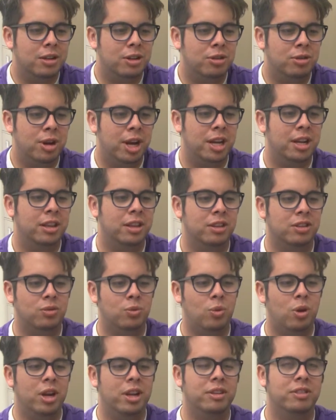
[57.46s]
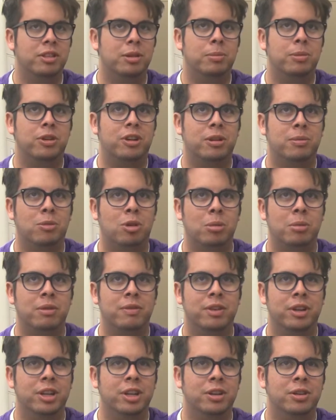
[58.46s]
created this "What is the Book of Mormon"
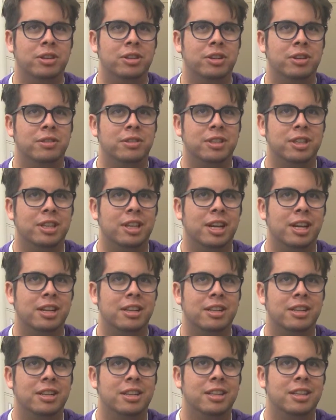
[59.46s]
video. Did you ever see that?